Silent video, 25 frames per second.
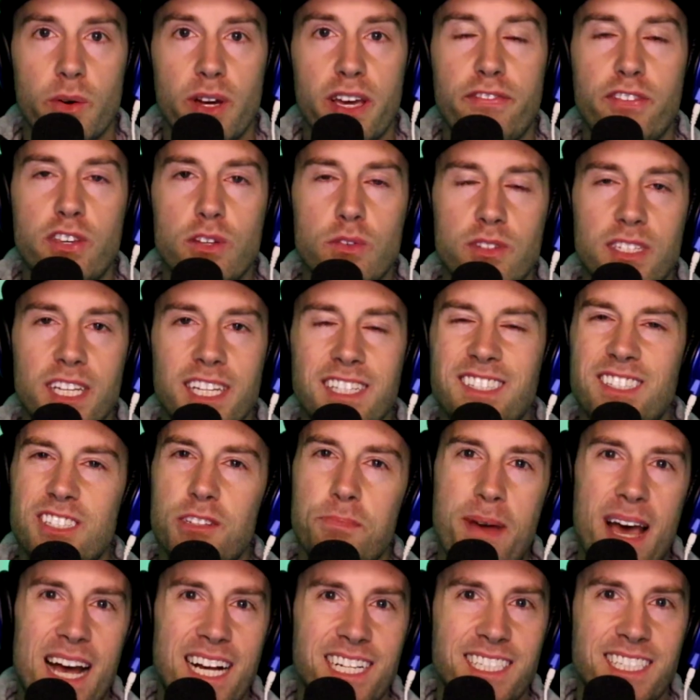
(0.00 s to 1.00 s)
If you did,
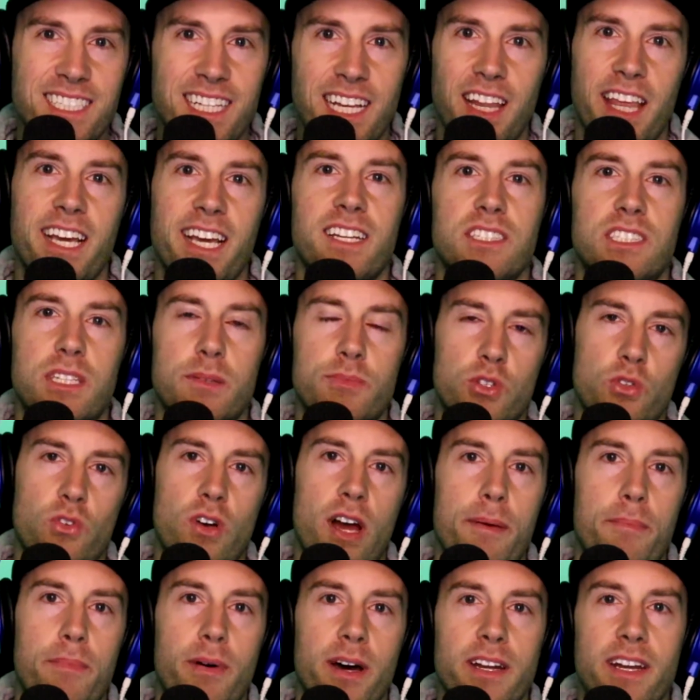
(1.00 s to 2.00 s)
smash that like and
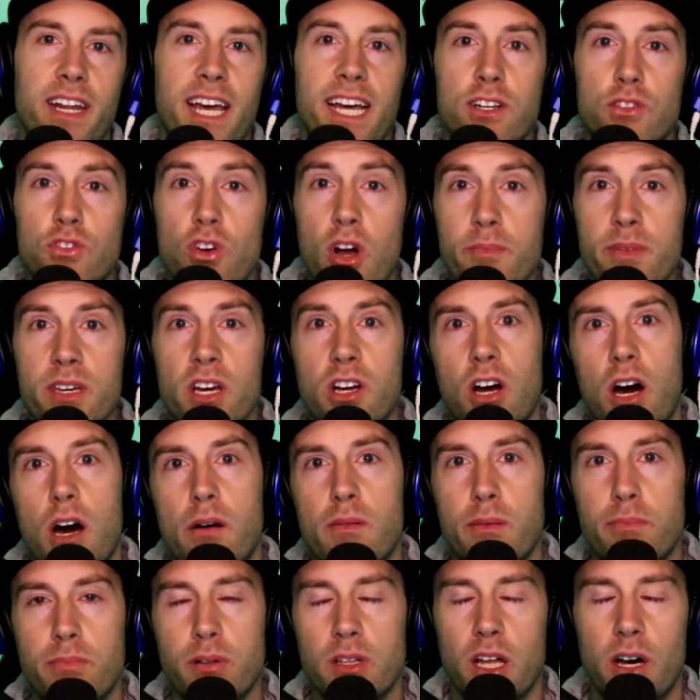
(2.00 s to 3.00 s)
subscribe button and drop me a
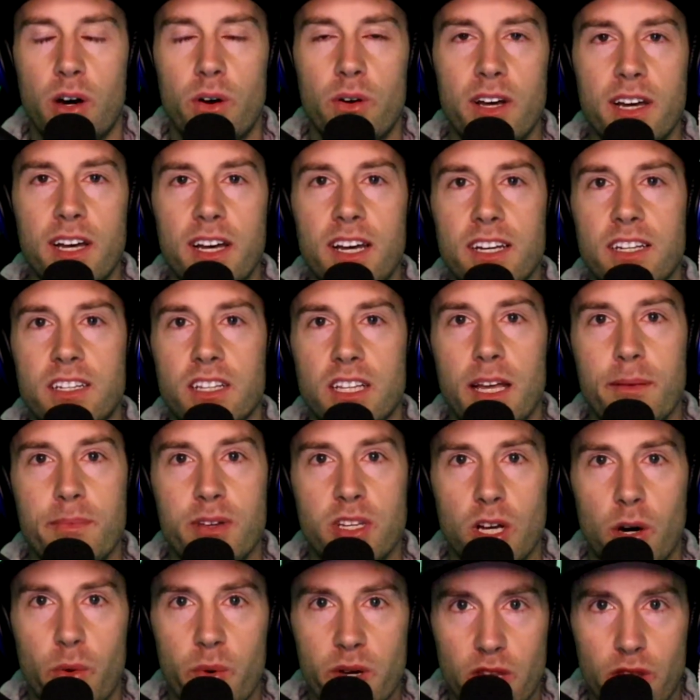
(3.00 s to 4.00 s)
comment below to let me
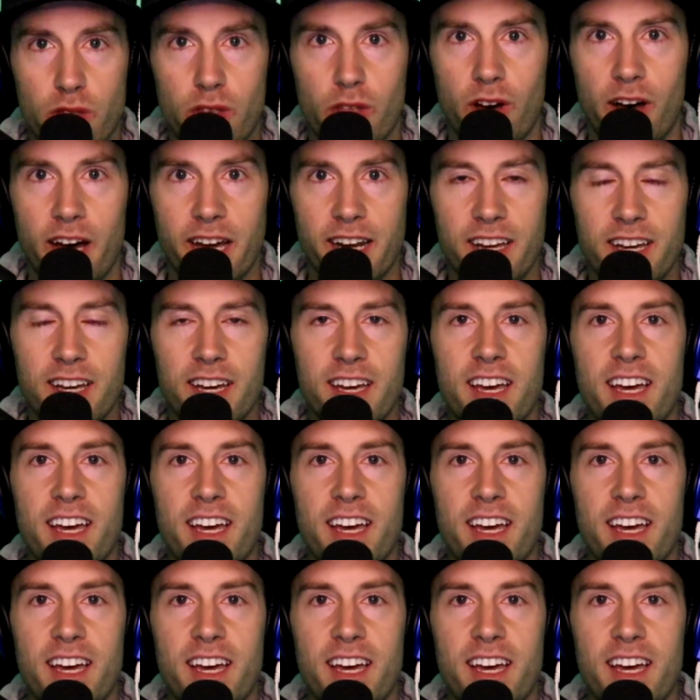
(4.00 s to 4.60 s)
know what you thought.